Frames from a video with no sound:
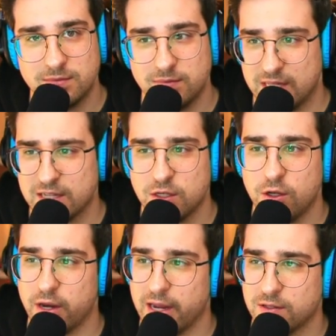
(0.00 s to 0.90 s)
That's a
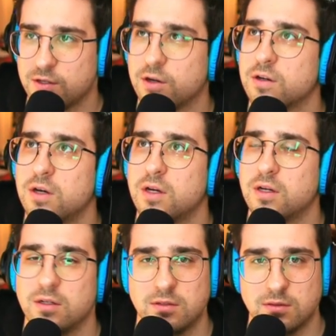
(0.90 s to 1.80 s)
good answer.
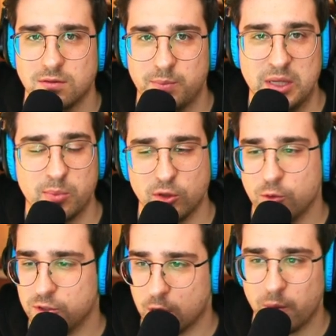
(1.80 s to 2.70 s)
People
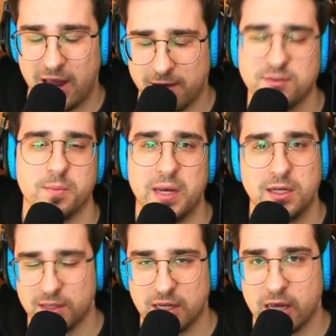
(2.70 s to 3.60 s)
who don't have to
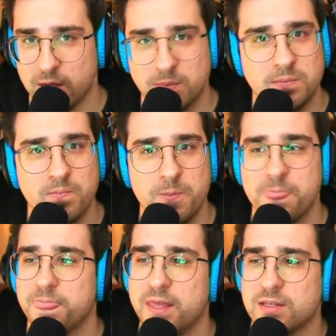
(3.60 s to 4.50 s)
make the game.
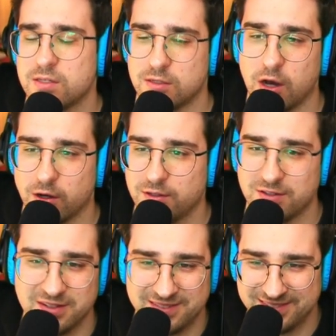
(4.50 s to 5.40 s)
This
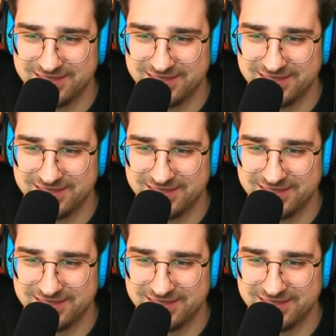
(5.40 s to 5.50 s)
sucks.